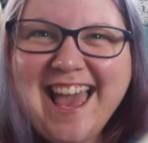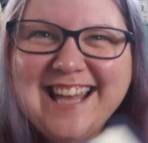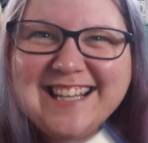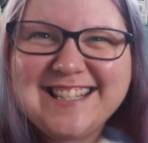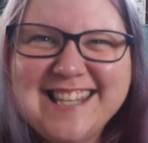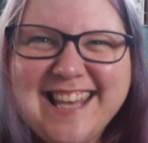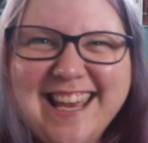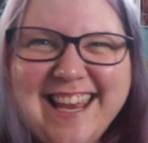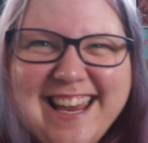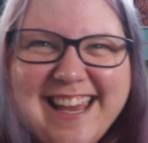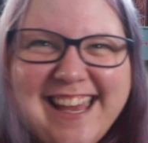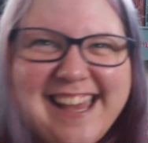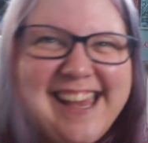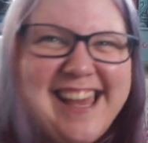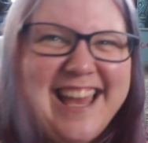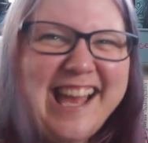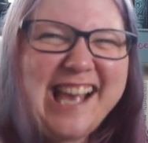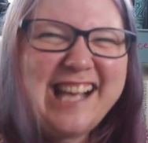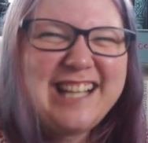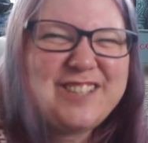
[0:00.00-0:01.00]
it's here.
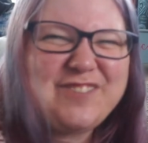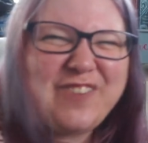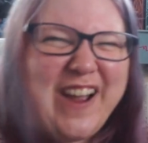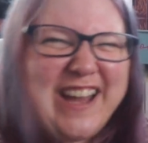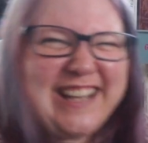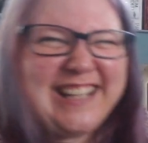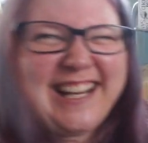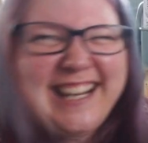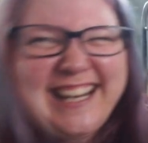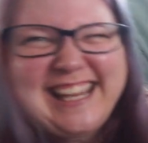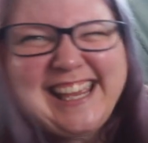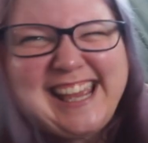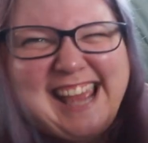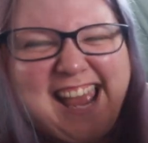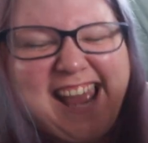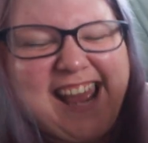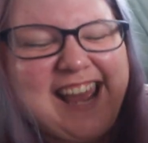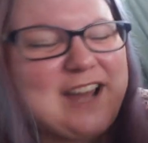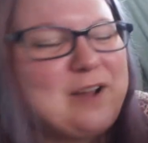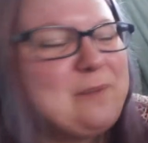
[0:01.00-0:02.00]
It's finally
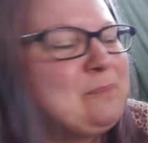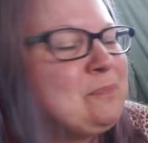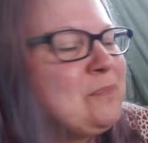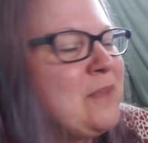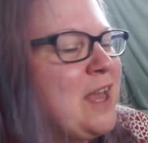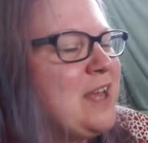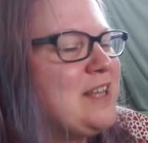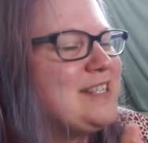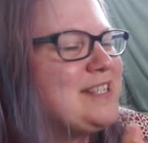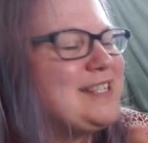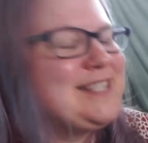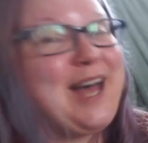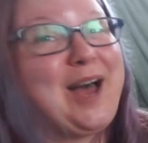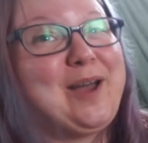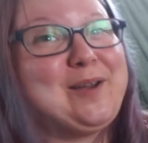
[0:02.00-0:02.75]
here. So,